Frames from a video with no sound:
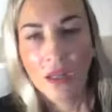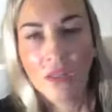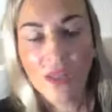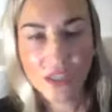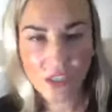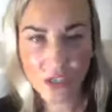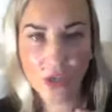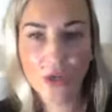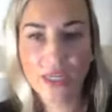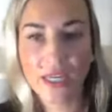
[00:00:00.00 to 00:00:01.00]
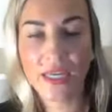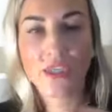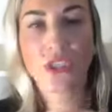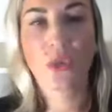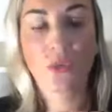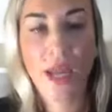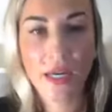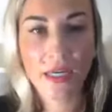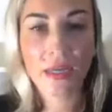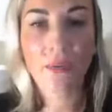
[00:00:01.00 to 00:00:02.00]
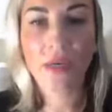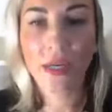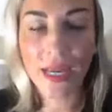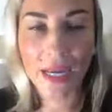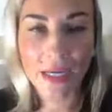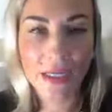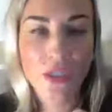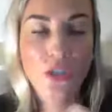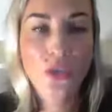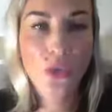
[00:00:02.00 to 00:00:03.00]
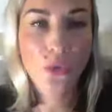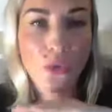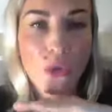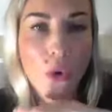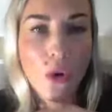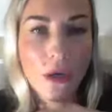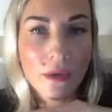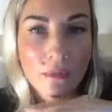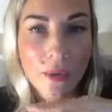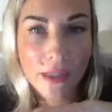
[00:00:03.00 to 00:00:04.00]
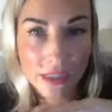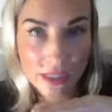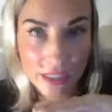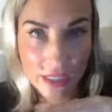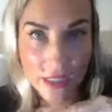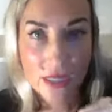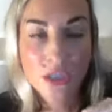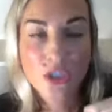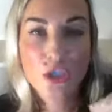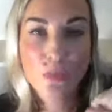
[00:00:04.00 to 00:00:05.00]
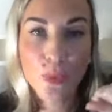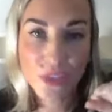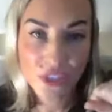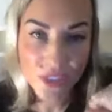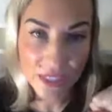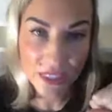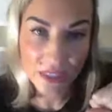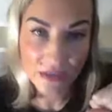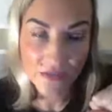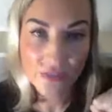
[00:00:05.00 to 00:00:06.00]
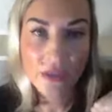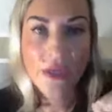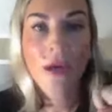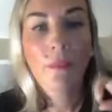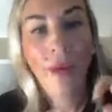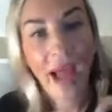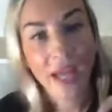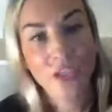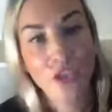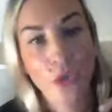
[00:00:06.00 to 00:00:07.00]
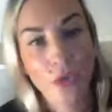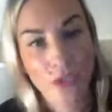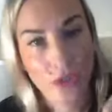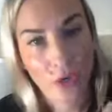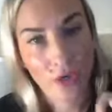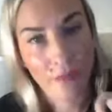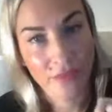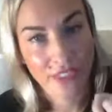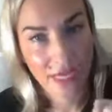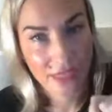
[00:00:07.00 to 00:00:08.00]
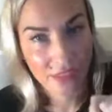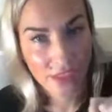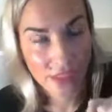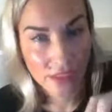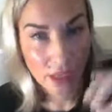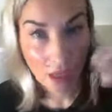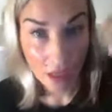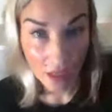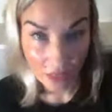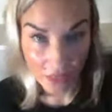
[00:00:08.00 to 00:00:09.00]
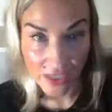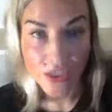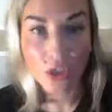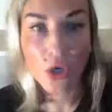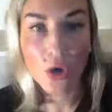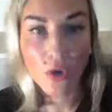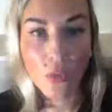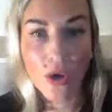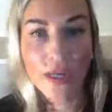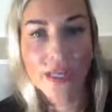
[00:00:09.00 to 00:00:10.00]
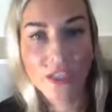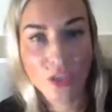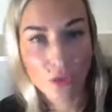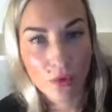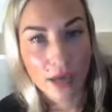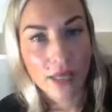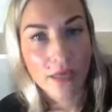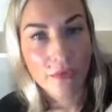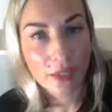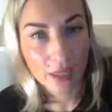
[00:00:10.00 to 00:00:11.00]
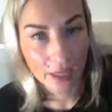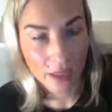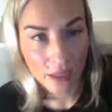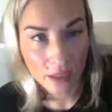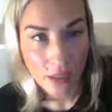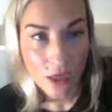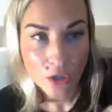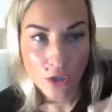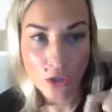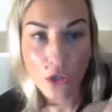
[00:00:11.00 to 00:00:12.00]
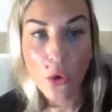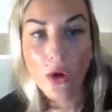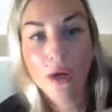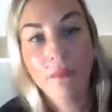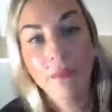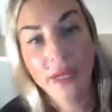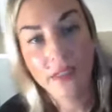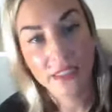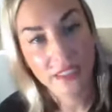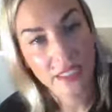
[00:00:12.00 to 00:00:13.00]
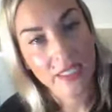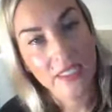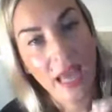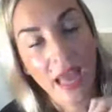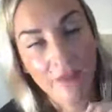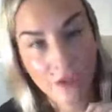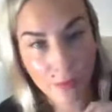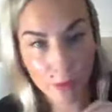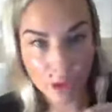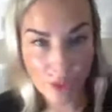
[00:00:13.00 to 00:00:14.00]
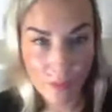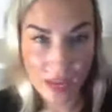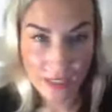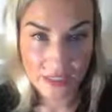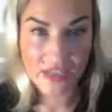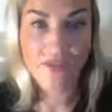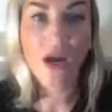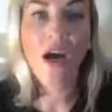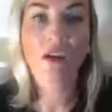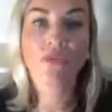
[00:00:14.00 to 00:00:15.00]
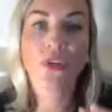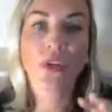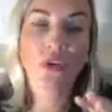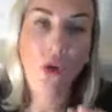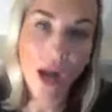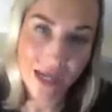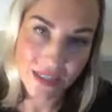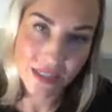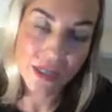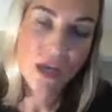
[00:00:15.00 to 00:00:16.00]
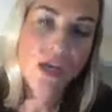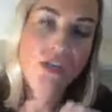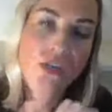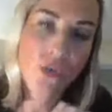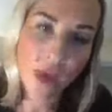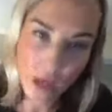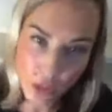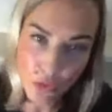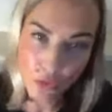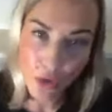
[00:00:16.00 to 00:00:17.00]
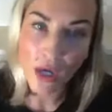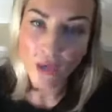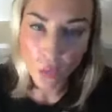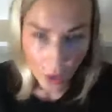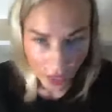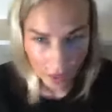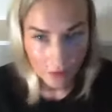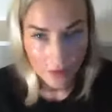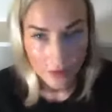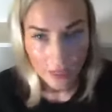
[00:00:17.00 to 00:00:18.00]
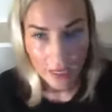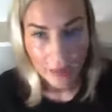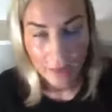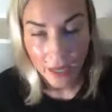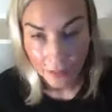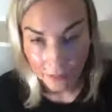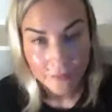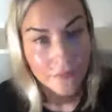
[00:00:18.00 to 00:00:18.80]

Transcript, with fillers: This third key is directly related to your ability to perceive past your circumstances. This third one is directly related to your ability to have the perspective of the Christ so that you run well. Amen.